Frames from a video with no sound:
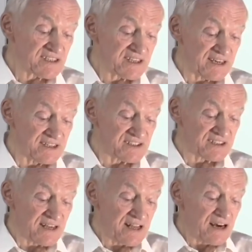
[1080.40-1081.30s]
case,
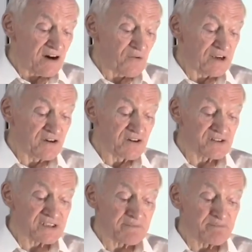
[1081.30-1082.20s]
we're
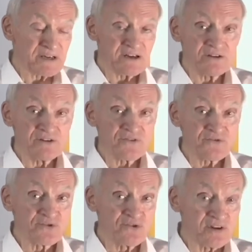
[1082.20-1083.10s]
using peered
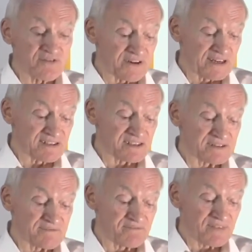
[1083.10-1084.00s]
through the fence.
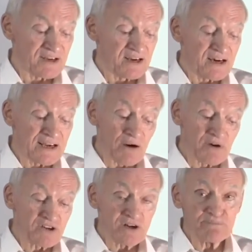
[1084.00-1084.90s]
Now we
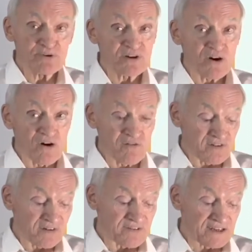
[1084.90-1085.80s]
could put over
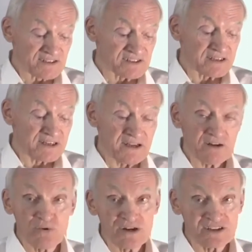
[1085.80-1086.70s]
the fence. Either
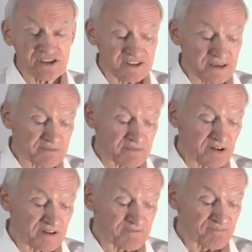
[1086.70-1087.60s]
one is
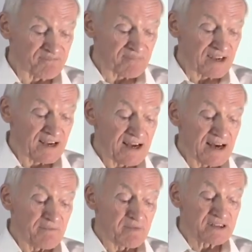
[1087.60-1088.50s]
acceptable.
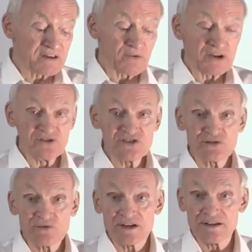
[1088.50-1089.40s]
But the, we use
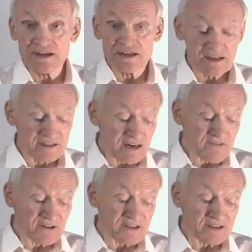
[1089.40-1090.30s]
the, the uh,
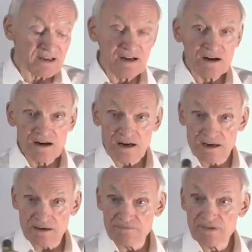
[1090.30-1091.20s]
definite
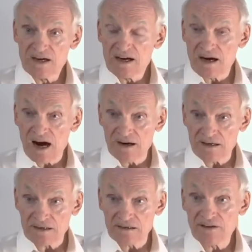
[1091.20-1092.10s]
um,
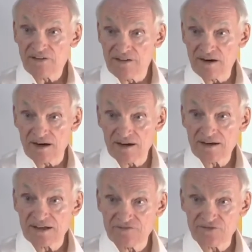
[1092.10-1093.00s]
article, the,
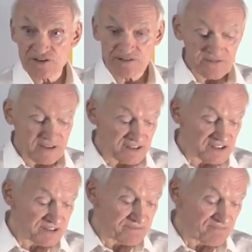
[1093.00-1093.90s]
in front of fence.